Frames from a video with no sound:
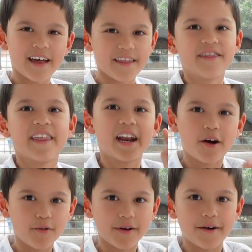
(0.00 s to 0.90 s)
And then
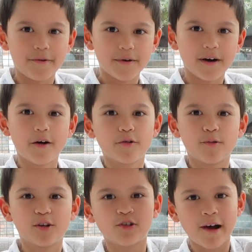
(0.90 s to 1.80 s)
I'll go. I'll
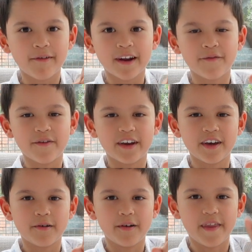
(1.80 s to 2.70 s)
do a traveling
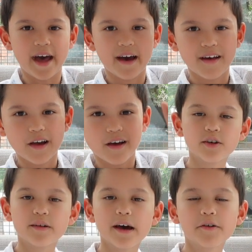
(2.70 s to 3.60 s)
video on that.
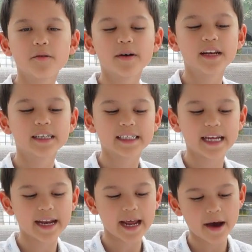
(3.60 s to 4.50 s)
So now you
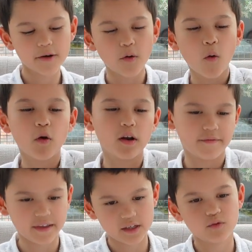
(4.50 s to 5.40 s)
understand how all
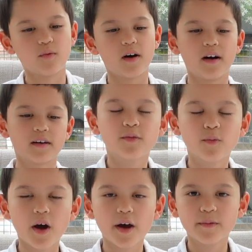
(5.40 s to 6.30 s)
of this works,
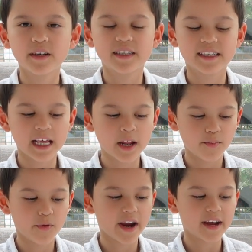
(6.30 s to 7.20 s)
why we
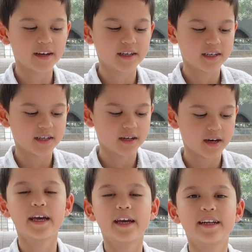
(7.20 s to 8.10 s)
celebrate
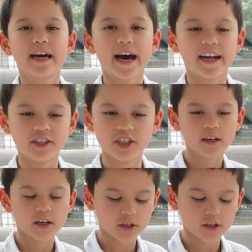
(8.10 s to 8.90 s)
Eid Hajj.